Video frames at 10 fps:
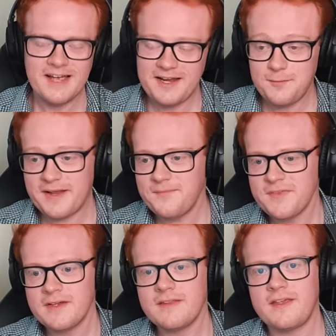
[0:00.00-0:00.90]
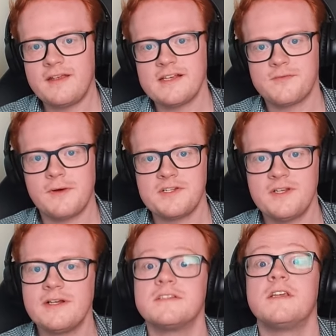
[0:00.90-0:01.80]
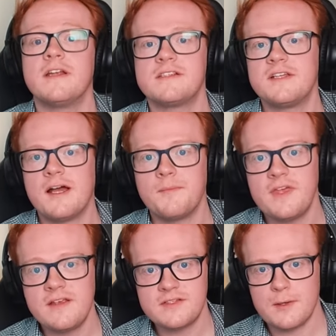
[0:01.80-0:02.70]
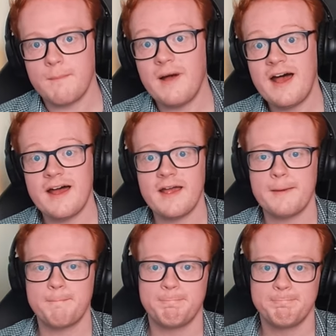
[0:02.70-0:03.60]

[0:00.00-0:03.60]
Anyway, thank you guys for watching. I'll see you next time. Thanks, bye.